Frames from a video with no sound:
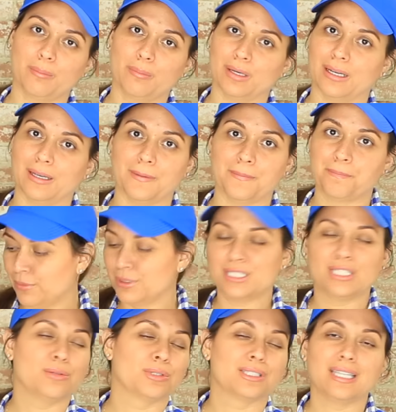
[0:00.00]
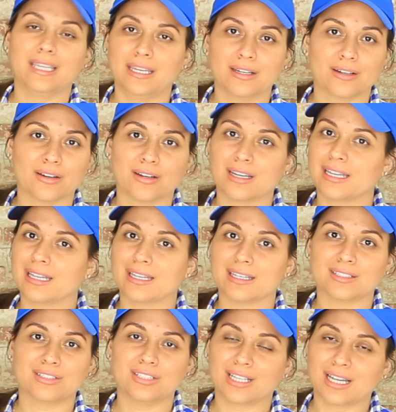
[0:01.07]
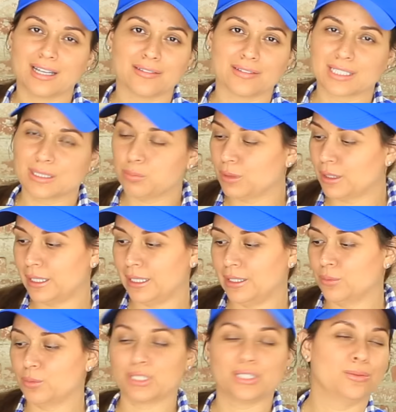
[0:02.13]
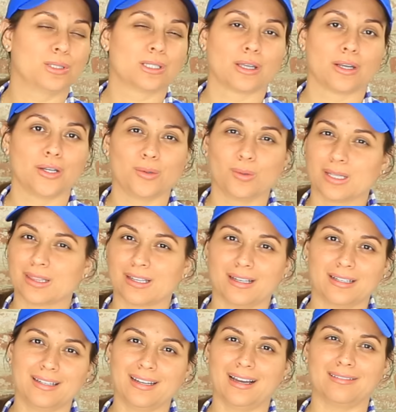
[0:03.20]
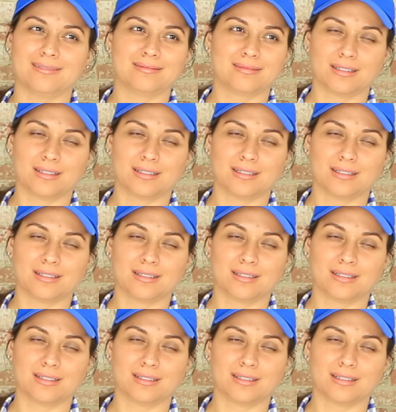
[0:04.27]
but when she was here and she kind of explained what she was gonna do, I thought, no,